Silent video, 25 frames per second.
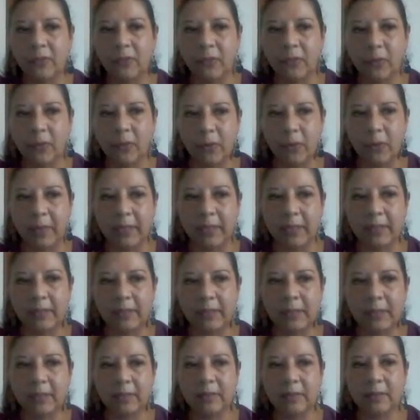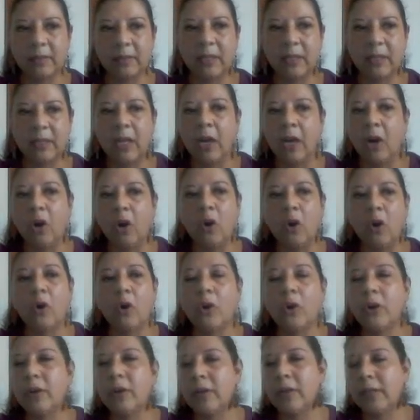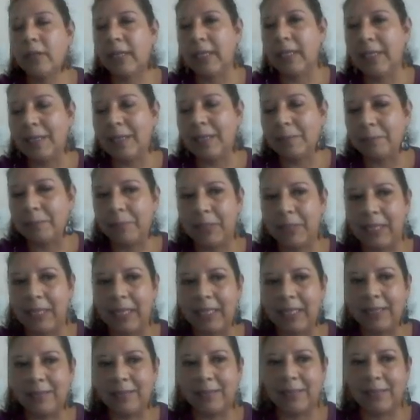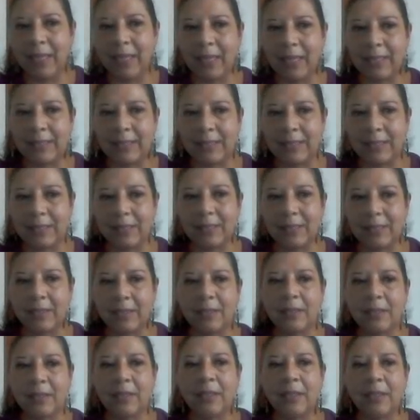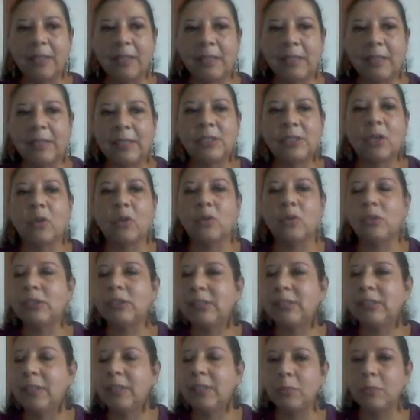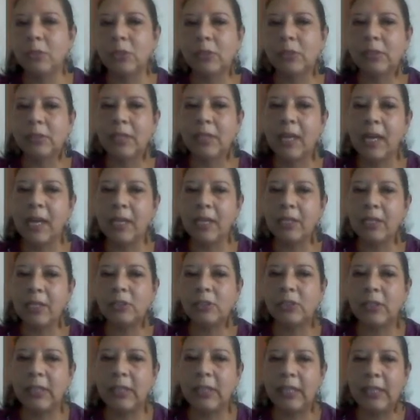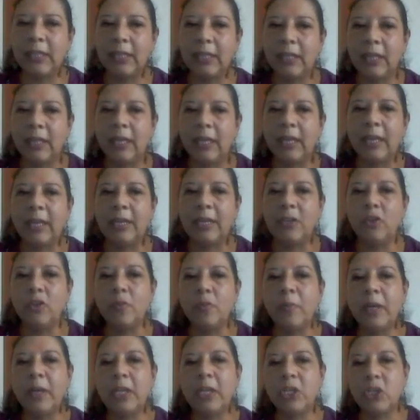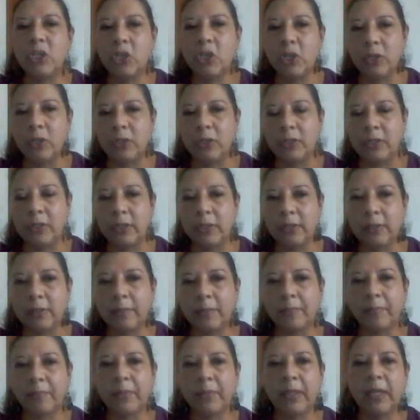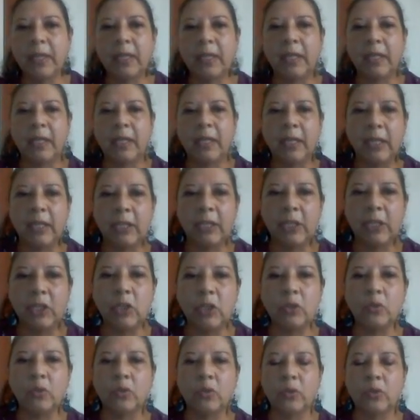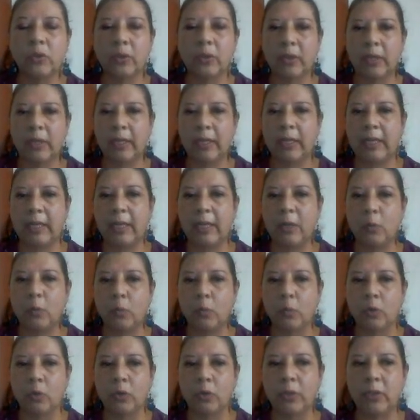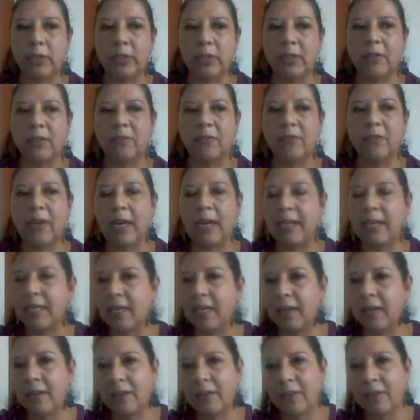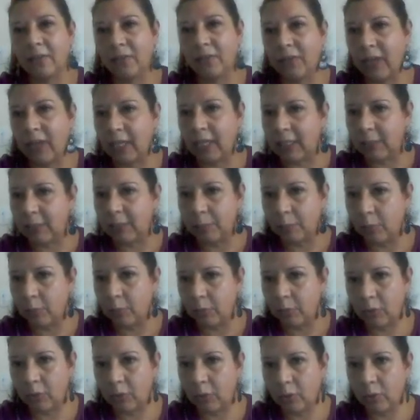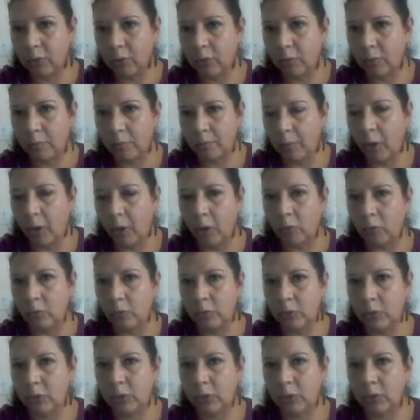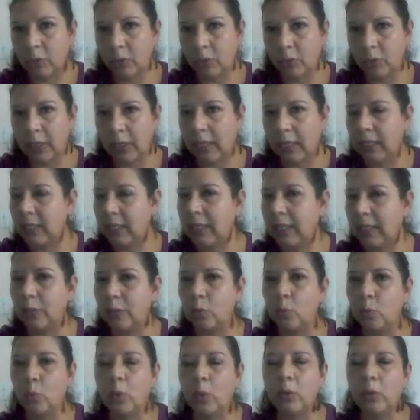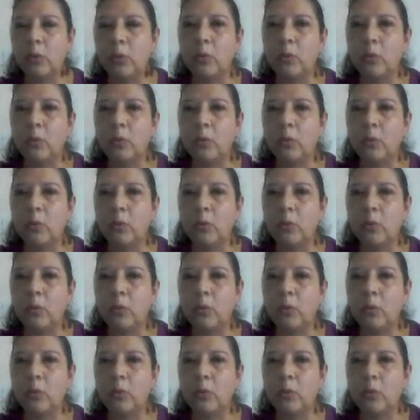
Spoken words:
format or in a plain text. So simultaneously, you may share your word via Facebook post, okay, in